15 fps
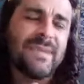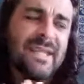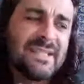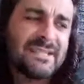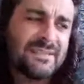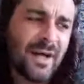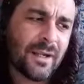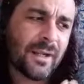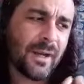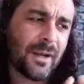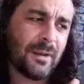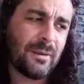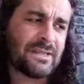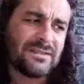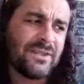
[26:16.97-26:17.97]
it's not
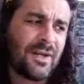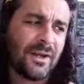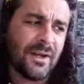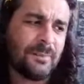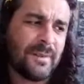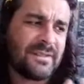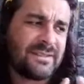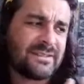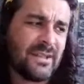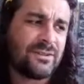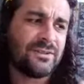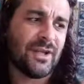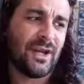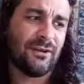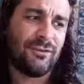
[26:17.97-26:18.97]
gonna it's not gonna be so
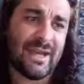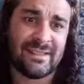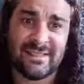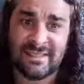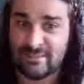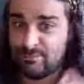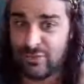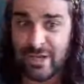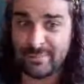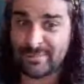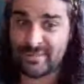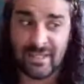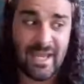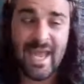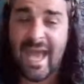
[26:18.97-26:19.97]
direct as perhaps